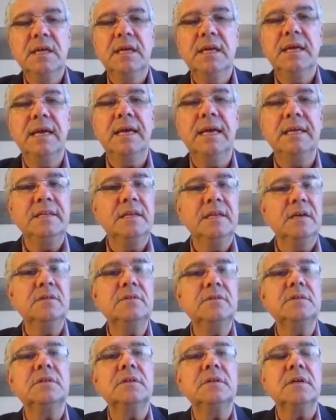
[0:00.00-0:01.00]
And the
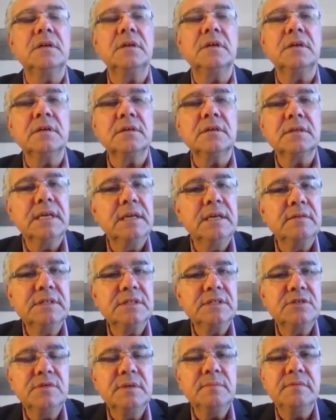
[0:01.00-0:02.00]
other kind of
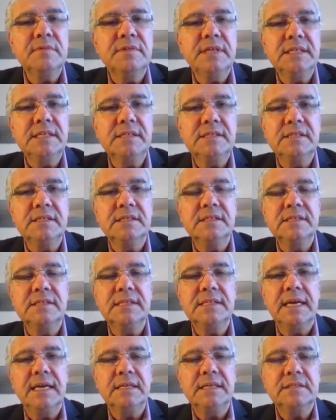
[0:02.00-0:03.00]
extreme of this is
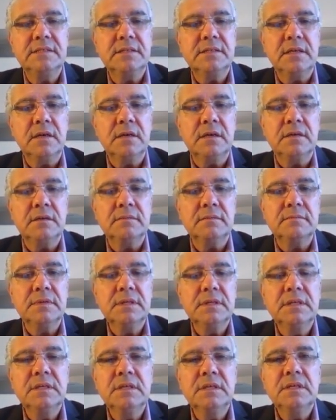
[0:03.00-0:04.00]
that
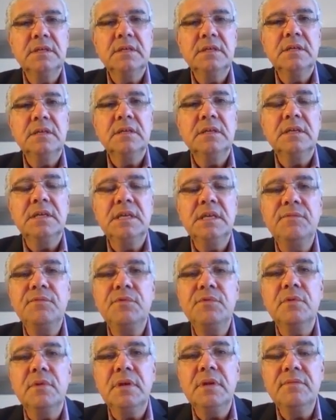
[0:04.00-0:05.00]

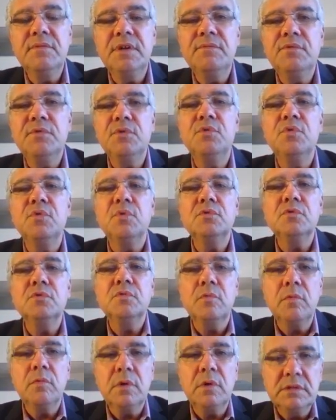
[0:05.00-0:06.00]
even if you
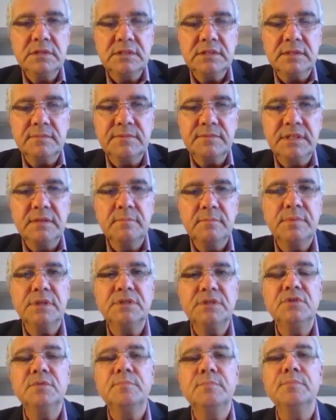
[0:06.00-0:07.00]
don't want something,
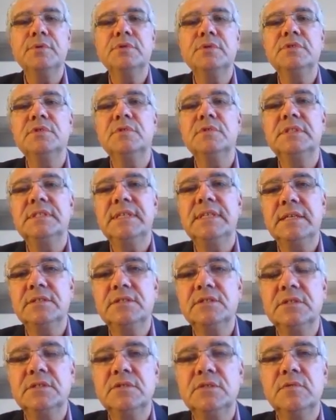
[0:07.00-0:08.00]
but you put your
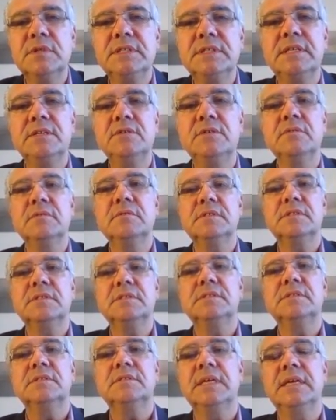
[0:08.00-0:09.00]
attention to it and you
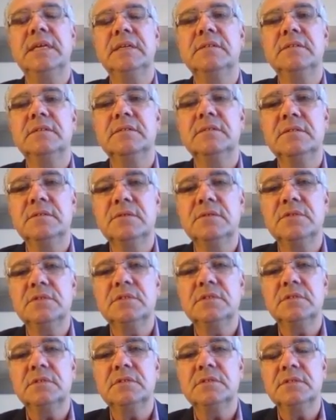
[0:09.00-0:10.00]
send those
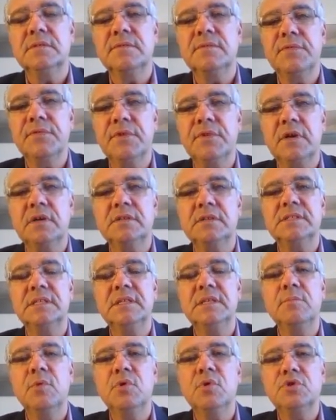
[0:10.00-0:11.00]
sorts of thoughts and
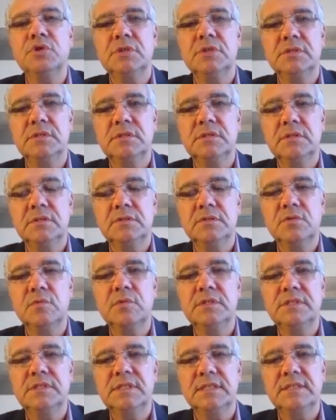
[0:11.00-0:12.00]
emotions
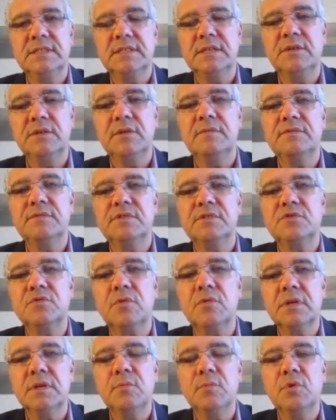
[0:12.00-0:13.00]
towards it, and you have
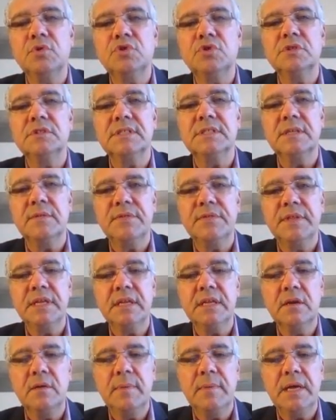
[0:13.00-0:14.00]
strong emotions and
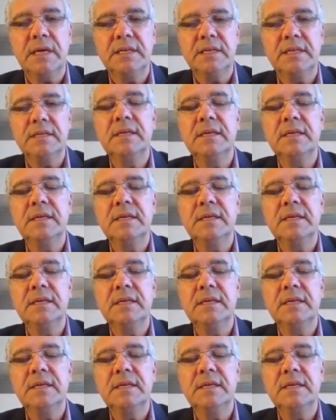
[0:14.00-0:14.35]
thinking about it,